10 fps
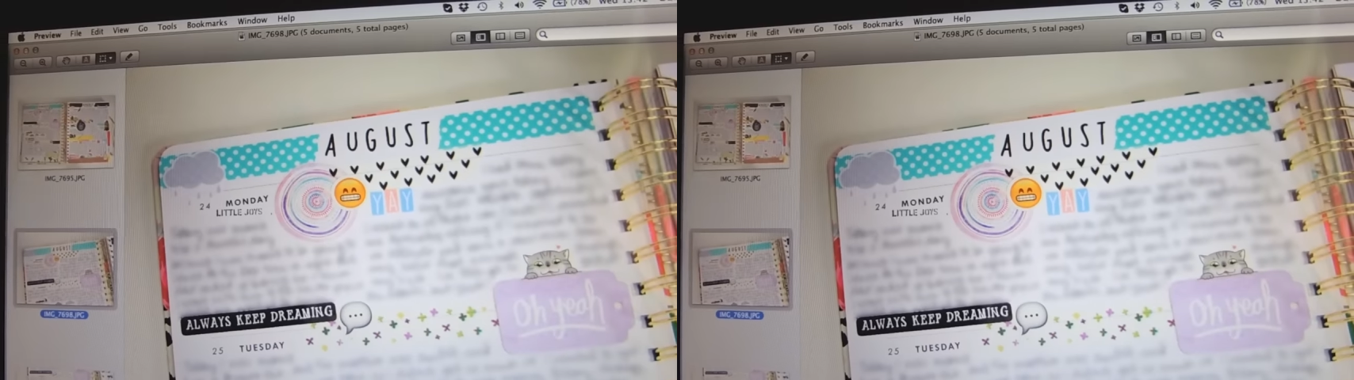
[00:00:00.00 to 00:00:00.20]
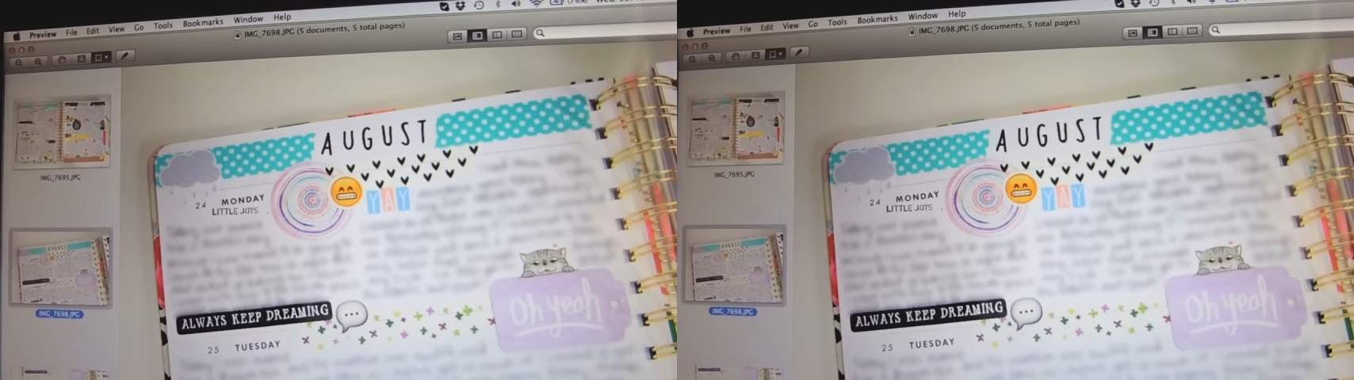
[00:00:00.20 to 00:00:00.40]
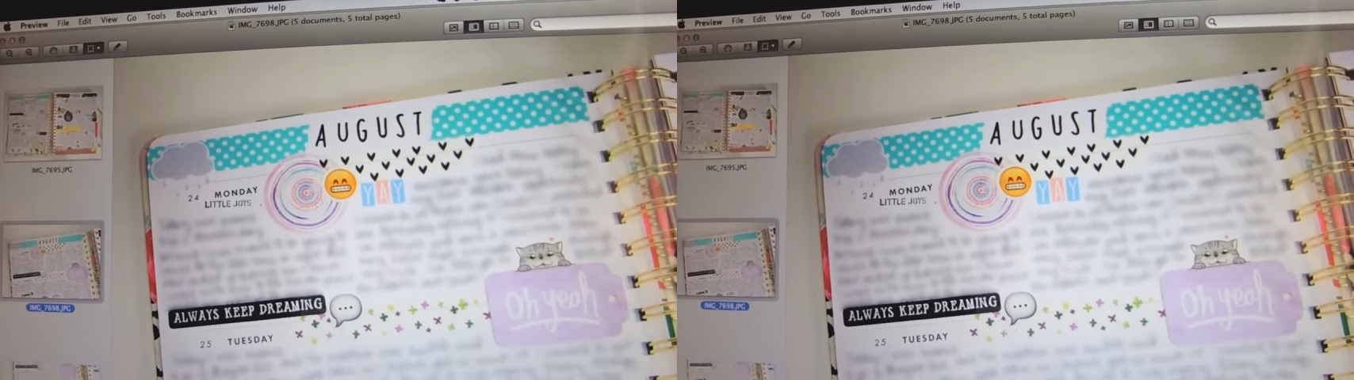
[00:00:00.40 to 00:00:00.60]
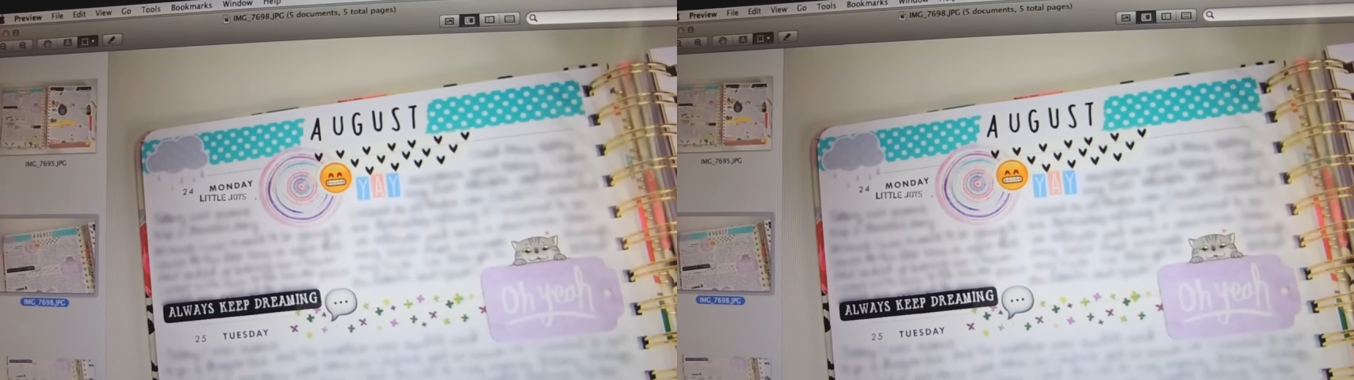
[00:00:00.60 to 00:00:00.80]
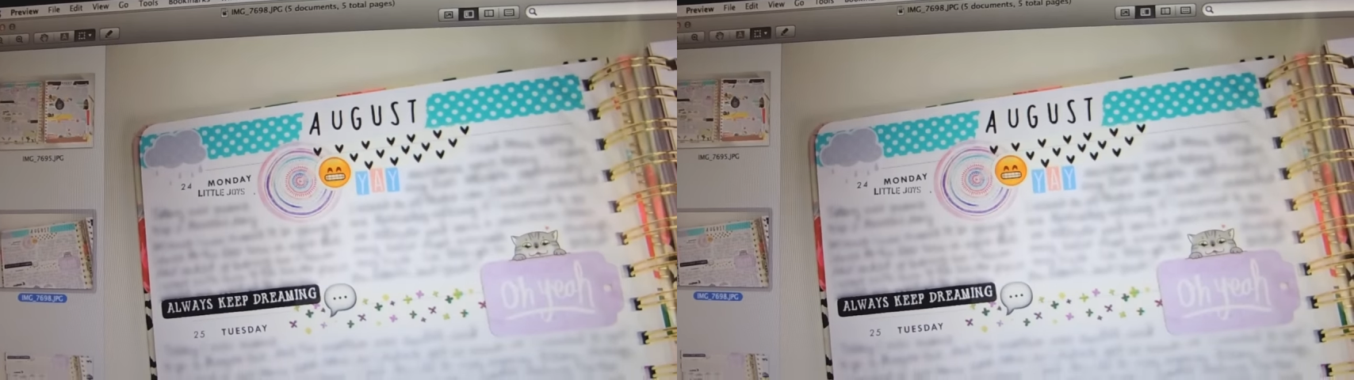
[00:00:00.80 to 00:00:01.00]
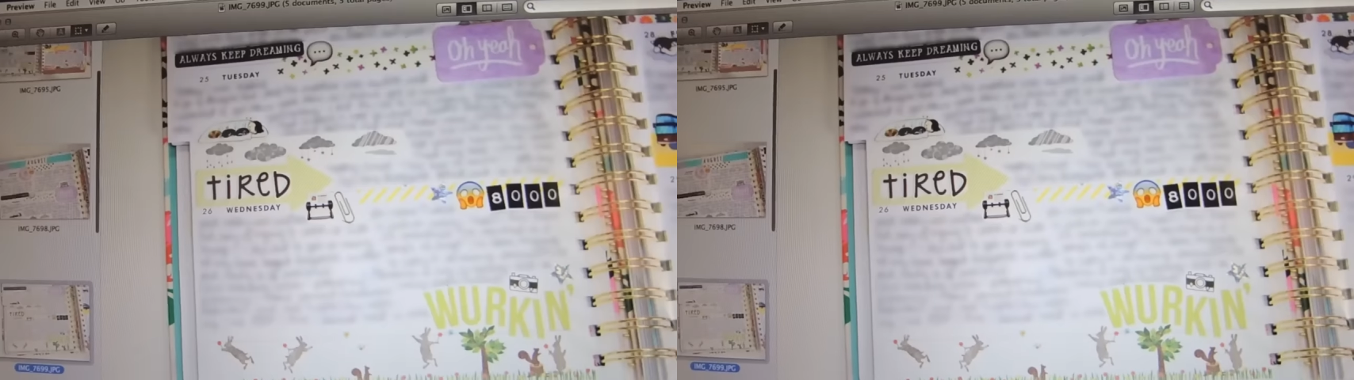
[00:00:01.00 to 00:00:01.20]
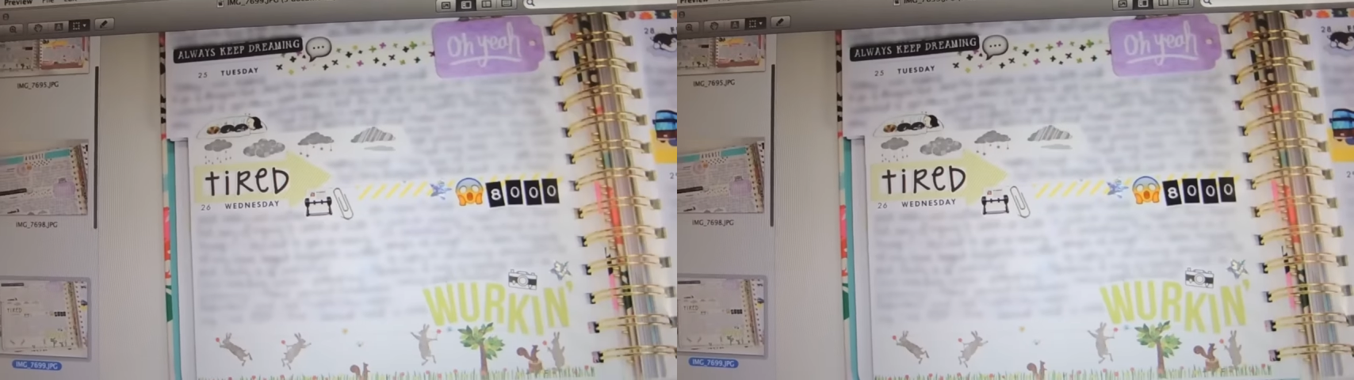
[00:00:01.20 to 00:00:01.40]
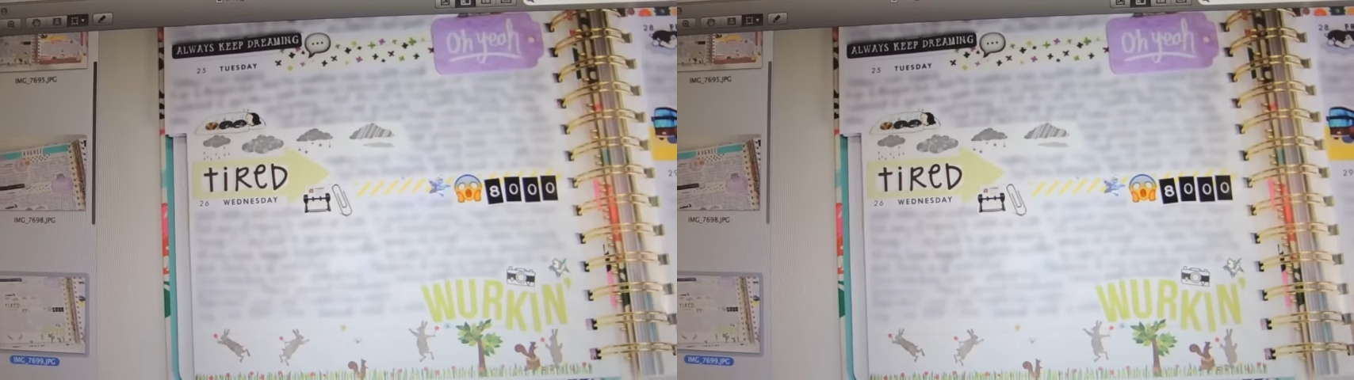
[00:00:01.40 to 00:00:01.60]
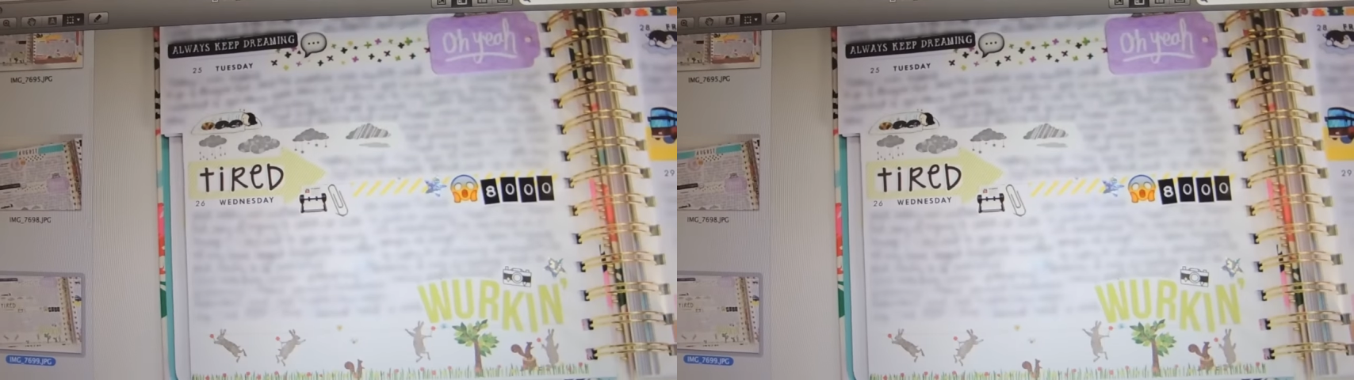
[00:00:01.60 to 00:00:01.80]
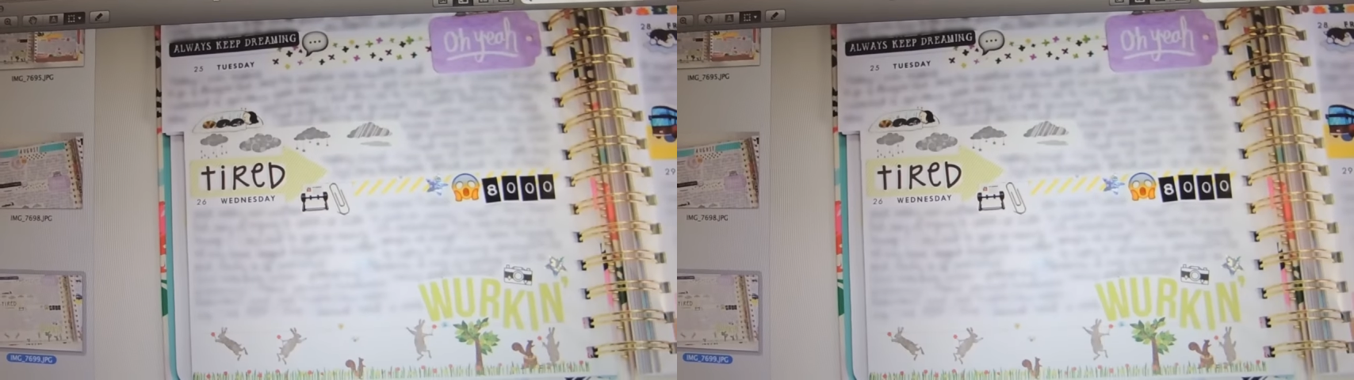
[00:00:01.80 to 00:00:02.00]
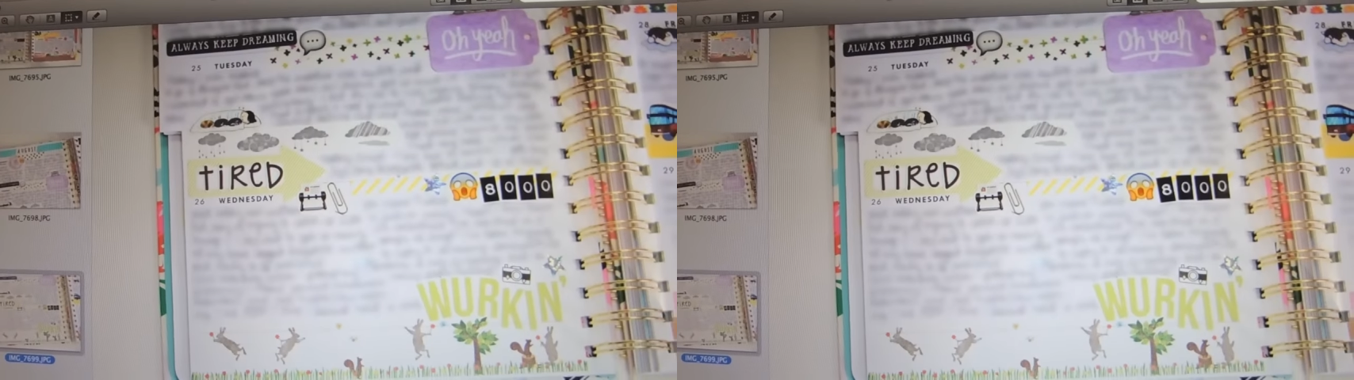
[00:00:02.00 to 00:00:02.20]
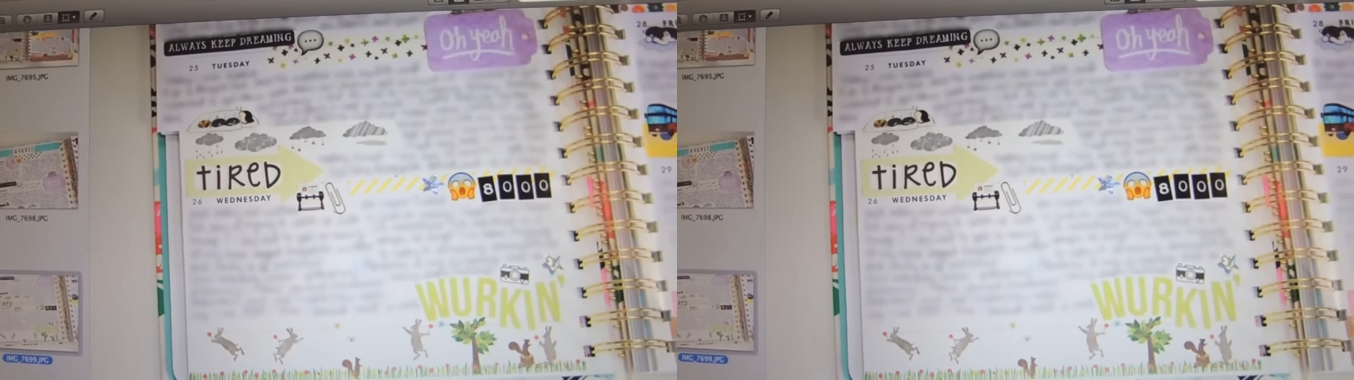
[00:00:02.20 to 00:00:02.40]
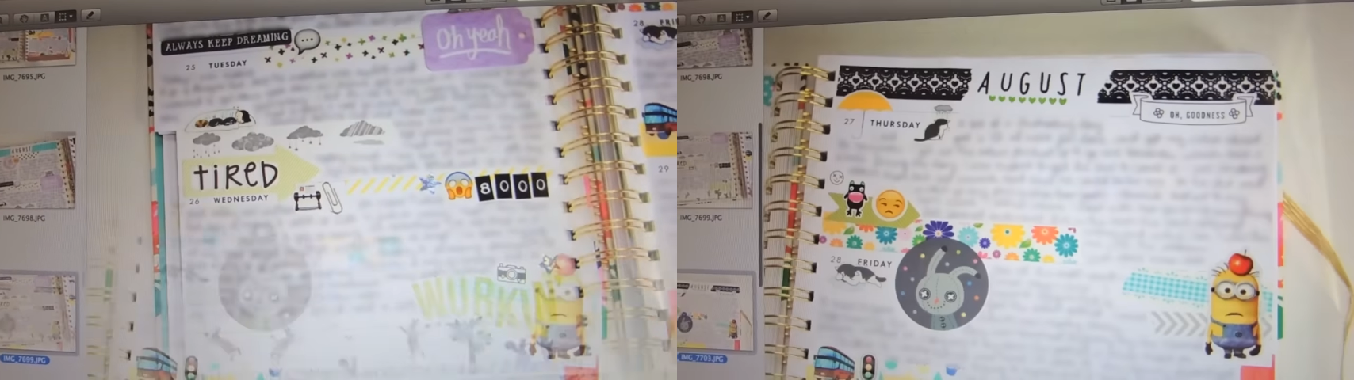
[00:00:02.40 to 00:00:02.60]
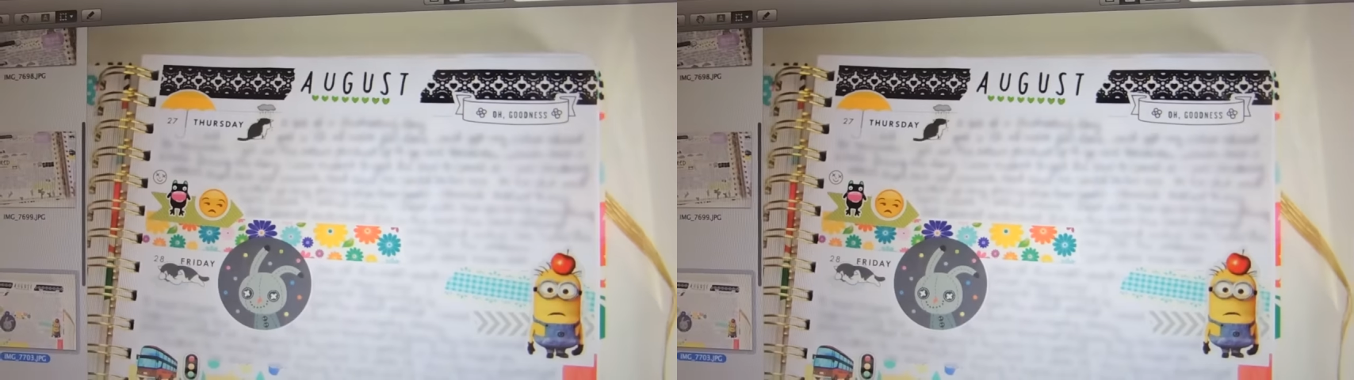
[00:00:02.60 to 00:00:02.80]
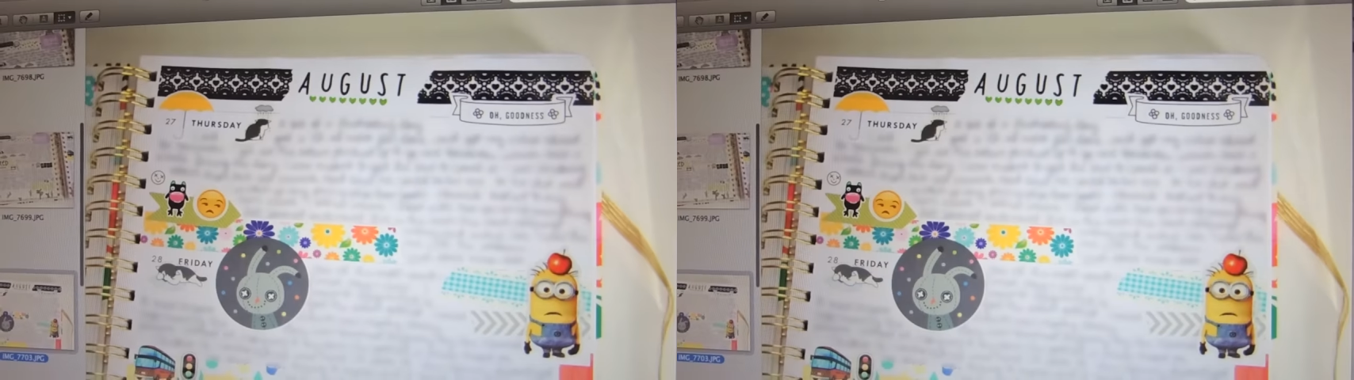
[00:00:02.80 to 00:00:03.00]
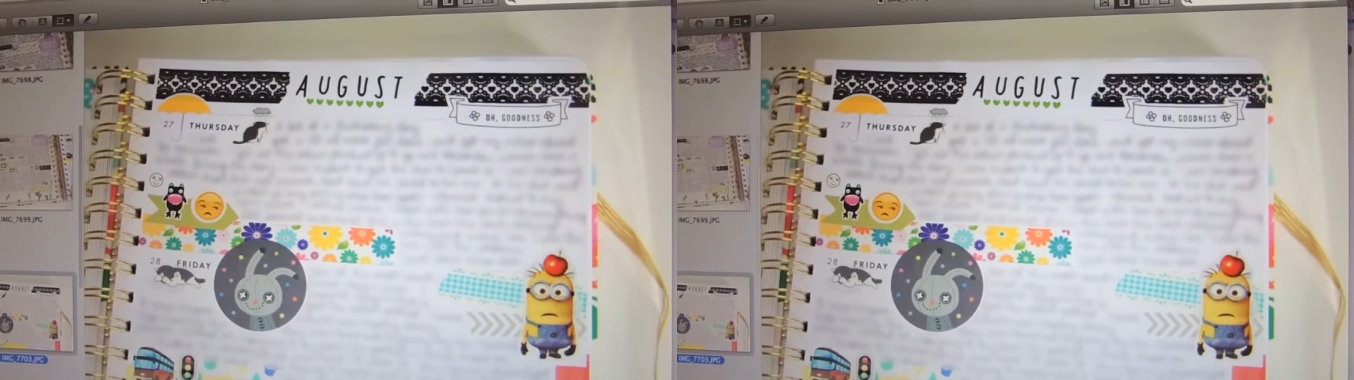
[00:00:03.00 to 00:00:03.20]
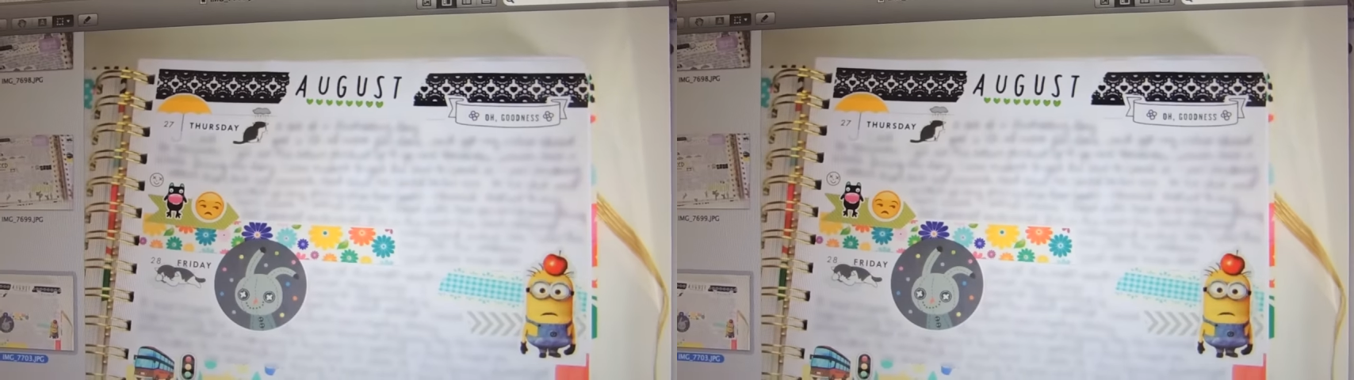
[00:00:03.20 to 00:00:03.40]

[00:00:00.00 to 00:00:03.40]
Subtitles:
No face is visible, so there are no lips to read.